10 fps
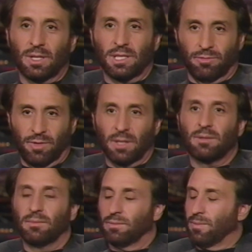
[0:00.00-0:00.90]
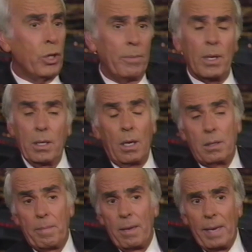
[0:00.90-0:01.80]
New York, usually, uh,
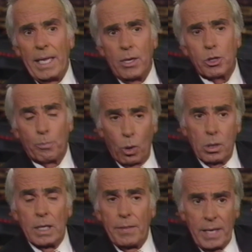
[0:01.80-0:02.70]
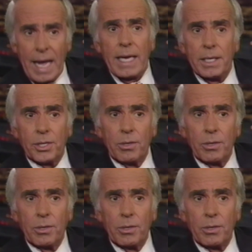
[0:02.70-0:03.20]
many years, Brooklyn and the Yankees